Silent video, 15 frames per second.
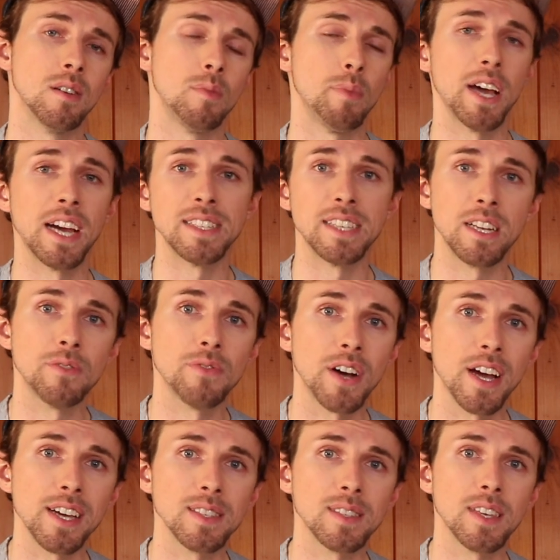may
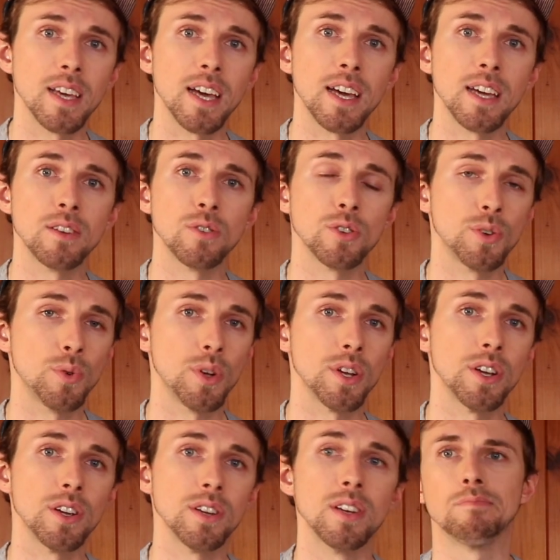identify as gay or
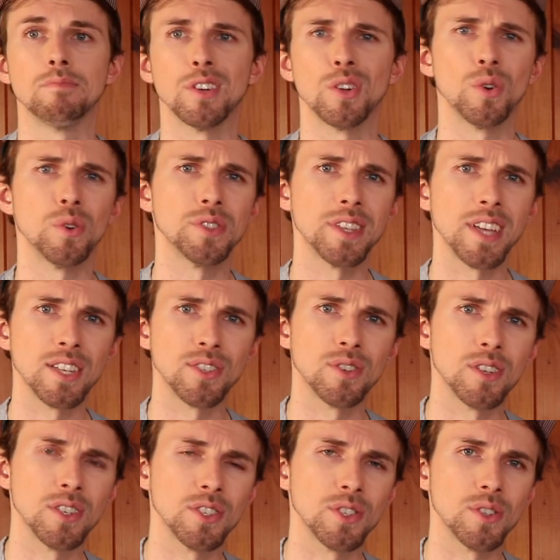queer, but hold to that
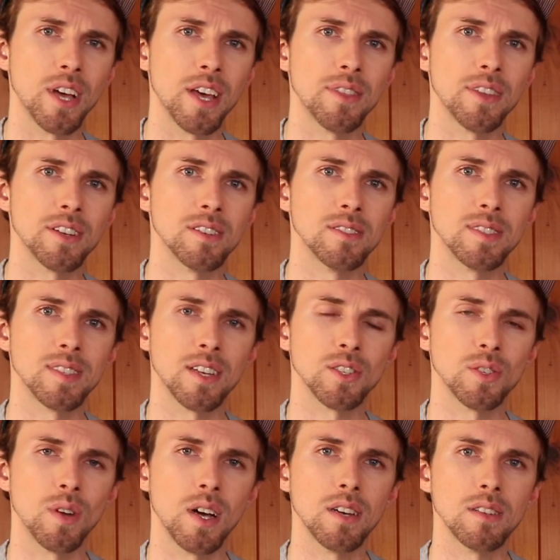traditional ethic on
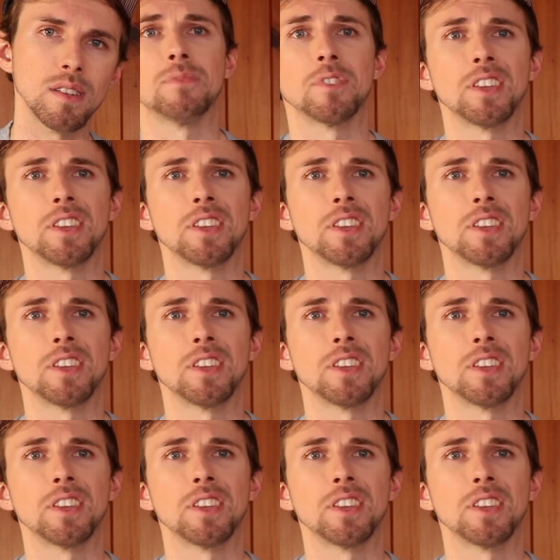sexuality.